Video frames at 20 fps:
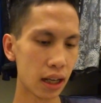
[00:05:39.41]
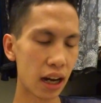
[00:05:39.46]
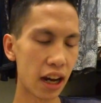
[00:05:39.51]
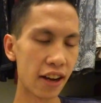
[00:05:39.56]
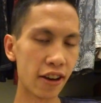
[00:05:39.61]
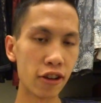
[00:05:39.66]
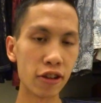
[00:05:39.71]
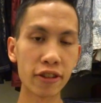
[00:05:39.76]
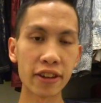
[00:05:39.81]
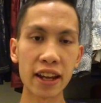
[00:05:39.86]
I
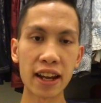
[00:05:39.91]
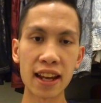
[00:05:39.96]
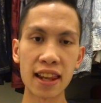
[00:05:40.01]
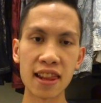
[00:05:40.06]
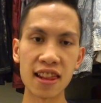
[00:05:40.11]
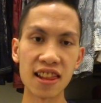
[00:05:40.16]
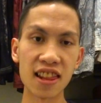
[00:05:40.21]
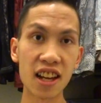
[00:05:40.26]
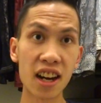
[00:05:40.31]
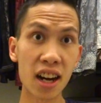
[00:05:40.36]
know that a
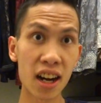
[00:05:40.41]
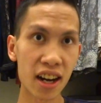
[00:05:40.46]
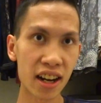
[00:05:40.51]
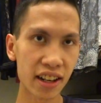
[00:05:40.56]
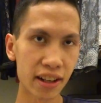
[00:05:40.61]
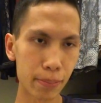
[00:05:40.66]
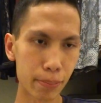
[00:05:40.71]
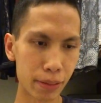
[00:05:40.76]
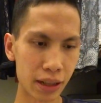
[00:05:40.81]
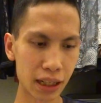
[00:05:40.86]
lot
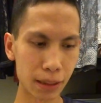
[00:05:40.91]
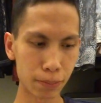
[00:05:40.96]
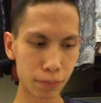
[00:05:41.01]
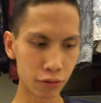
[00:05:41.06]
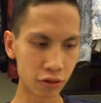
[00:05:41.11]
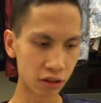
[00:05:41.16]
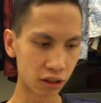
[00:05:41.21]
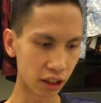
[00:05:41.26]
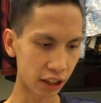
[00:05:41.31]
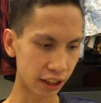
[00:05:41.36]
of
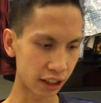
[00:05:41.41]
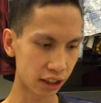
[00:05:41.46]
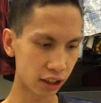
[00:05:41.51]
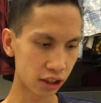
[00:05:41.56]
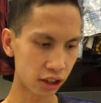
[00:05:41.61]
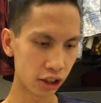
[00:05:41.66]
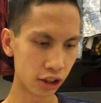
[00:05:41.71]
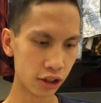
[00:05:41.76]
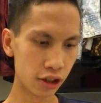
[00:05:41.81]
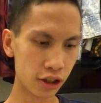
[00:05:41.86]
people like
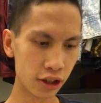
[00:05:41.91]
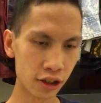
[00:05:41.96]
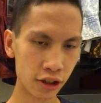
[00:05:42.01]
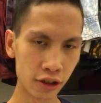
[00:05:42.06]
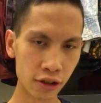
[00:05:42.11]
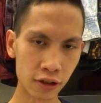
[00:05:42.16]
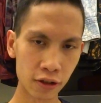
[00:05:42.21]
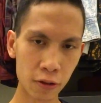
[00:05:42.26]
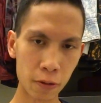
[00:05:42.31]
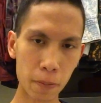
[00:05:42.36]
to
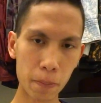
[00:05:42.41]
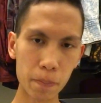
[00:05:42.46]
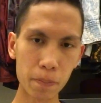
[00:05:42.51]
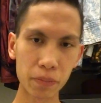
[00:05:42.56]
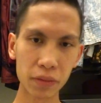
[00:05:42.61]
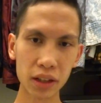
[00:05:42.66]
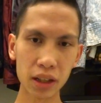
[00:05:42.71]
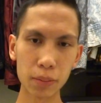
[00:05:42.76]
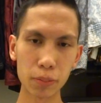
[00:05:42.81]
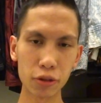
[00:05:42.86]
do
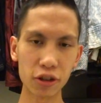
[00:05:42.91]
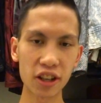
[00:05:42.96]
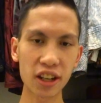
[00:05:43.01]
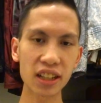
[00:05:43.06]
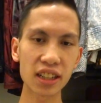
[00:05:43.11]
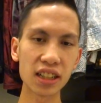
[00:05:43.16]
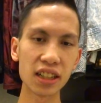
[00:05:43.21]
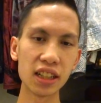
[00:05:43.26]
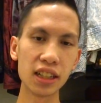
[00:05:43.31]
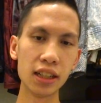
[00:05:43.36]

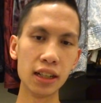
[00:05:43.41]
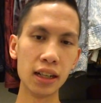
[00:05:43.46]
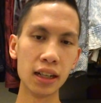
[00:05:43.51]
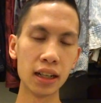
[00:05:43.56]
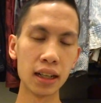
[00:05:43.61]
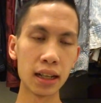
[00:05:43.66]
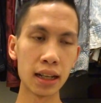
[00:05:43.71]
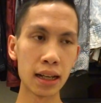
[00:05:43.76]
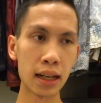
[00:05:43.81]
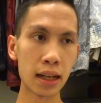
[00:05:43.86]
protection
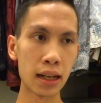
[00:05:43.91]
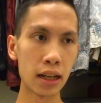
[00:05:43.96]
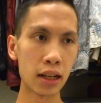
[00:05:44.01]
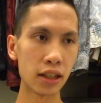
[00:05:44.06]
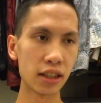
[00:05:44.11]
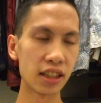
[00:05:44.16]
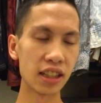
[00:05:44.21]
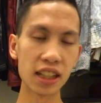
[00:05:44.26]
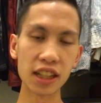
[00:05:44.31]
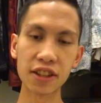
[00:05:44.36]

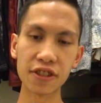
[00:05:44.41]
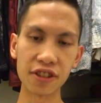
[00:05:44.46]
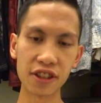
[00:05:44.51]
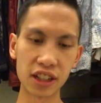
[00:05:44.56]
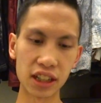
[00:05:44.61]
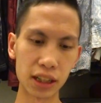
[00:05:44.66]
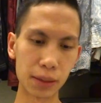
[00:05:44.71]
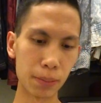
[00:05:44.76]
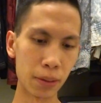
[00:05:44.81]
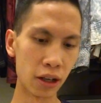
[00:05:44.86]
secret
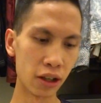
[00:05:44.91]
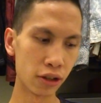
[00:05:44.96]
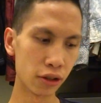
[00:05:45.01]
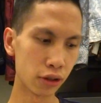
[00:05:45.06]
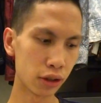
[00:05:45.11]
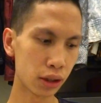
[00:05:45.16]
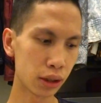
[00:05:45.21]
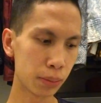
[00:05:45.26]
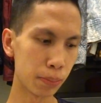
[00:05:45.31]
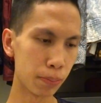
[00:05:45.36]

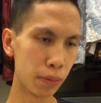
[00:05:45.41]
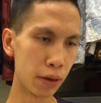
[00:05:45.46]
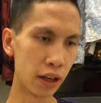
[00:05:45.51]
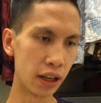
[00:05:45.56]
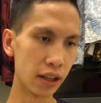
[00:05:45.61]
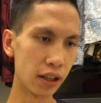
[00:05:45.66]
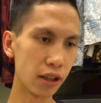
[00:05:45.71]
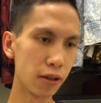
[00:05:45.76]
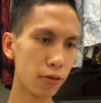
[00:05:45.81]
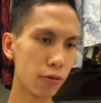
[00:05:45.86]
spells, but
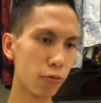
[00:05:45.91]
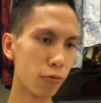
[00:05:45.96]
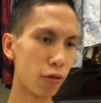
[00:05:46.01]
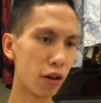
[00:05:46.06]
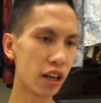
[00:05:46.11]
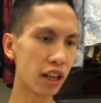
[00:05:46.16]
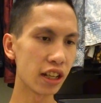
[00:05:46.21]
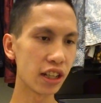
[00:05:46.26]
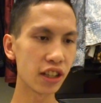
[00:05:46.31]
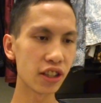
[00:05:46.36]

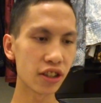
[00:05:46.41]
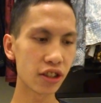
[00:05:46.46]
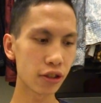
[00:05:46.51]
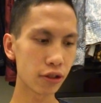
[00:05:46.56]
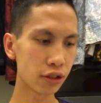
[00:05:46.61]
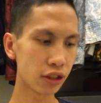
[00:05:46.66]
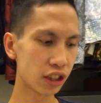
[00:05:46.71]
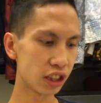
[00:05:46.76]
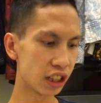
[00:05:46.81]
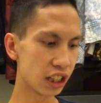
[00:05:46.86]
what is so
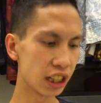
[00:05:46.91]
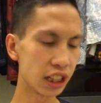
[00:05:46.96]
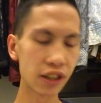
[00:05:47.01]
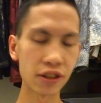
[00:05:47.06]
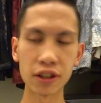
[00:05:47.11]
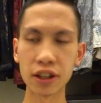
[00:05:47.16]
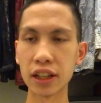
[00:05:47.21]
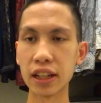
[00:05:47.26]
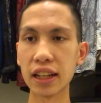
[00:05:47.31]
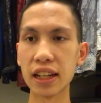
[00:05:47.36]

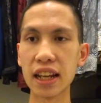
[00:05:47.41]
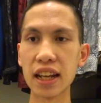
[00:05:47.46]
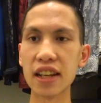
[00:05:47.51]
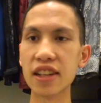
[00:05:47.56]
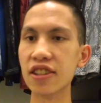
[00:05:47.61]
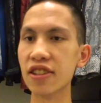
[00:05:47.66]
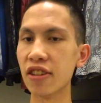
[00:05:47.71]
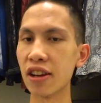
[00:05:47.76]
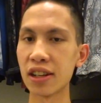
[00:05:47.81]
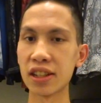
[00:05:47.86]
secret that
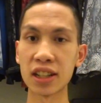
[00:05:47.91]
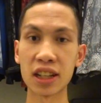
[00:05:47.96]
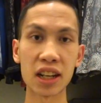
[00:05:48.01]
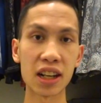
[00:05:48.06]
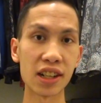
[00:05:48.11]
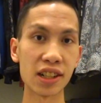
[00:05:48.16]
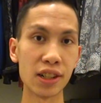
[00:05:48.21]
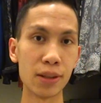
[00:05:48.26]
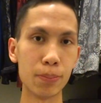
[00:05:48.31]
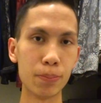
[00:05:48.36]
you had to
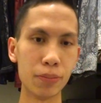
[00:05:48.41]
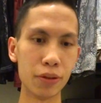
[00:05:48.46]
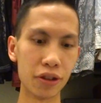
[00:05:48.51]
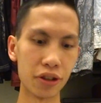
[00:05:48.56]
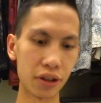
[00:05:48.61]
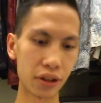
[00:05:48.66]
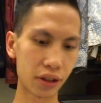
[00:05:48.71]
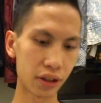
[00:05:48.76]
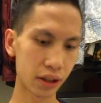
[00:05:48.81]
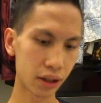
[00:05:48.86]
hide your book?
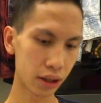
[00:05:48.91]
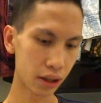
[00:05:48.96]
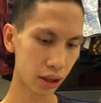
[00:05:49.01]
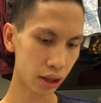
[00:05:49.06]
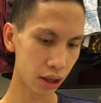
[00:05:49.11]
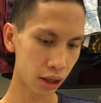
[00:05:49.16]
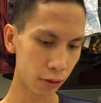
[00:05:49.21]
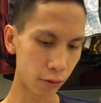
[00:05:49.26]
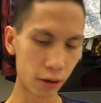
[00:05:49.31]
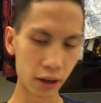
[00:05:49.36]

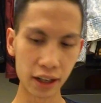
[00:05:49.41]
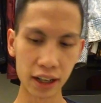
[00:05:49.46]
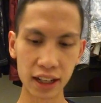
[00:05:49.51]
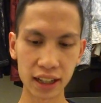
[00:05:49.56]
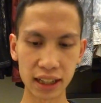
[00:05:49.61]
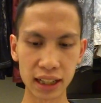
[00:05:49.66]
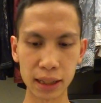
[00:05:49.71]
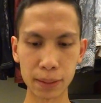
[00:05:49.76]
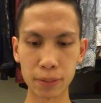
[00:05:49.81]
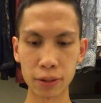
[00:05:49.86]
Why not
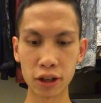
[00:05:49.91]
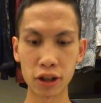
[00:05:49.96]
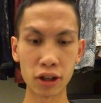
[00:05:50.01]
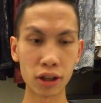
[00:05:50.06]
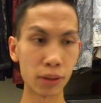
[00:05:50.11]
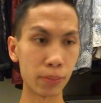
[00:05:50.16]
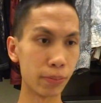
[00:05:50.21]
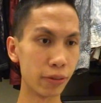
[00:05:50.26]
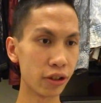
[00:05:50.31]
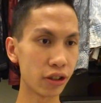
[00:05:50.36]
keep it on the
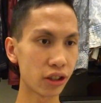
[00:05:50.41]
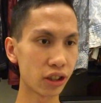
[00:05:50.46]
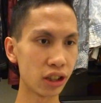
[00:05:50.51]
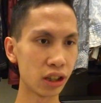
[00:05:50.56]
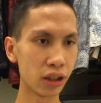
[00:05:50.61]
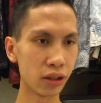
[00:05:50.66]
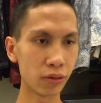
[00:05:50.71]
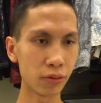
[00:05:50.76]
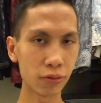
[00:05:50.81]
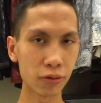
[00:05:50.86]

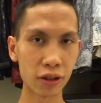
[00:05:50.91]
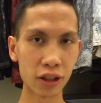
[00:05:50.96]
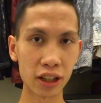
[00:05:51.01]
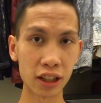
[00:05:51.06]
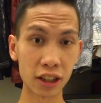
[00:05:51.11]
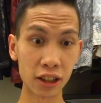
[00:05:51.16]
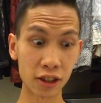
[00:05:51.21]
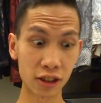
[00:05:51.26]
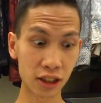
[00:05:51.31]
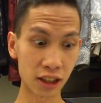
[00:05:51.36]
bookshelf where it
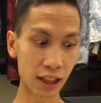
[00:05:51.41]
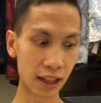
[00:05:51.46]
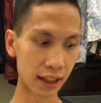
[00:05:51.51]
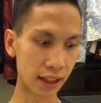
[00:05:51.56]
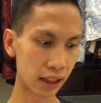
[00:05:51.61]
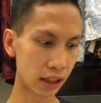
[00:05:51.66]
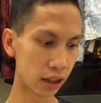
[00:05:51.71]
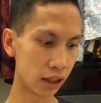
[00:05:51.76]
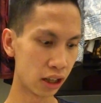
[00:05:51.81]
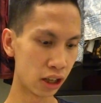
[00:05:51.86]
looks like
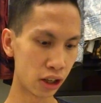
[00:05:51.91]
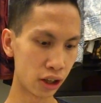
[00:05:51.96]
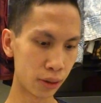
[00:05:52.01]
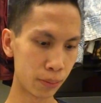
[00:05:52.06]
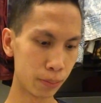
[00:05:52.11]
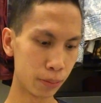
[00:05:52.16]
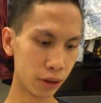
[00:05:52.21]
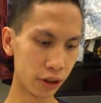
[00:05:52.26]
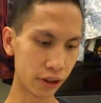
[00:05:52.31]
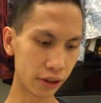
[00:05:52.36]
another
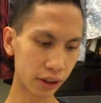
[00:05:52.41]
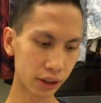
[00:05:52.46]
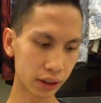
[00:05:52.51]
book?